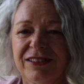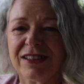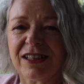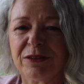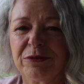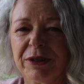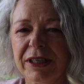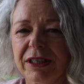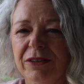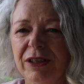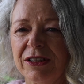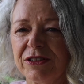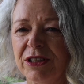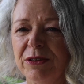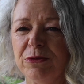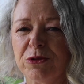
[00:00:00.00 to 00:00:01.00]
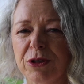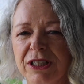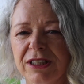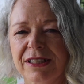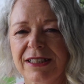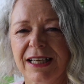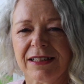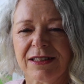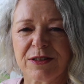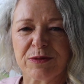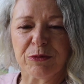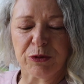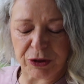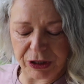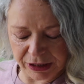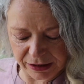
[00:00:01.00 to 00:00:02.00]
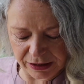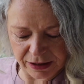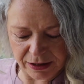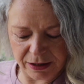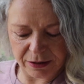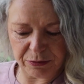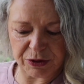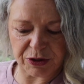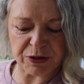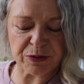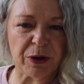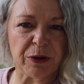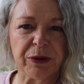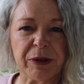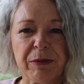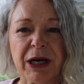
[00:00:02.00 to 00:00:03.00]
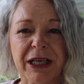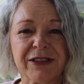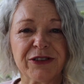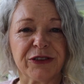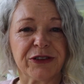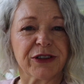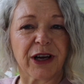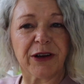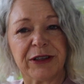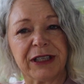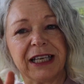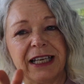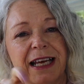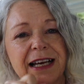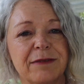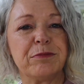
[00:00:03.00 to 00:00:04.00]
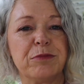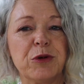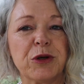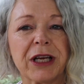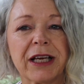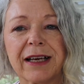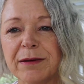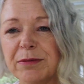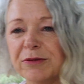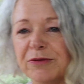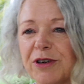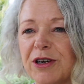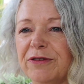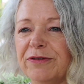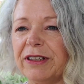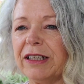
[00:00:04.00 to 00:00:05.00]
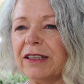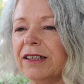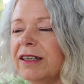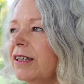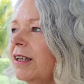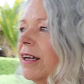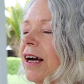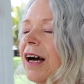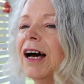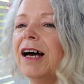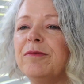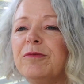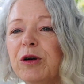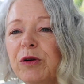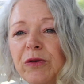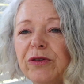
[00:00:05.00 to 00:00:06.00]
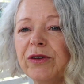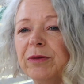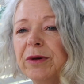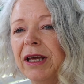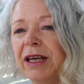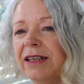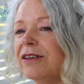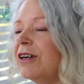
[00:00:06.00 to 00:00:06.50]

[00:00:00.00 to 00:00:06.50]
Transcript: so we can actually walk into town this morning, which is what we might do to go and get our morning cup of coffee. Also, we have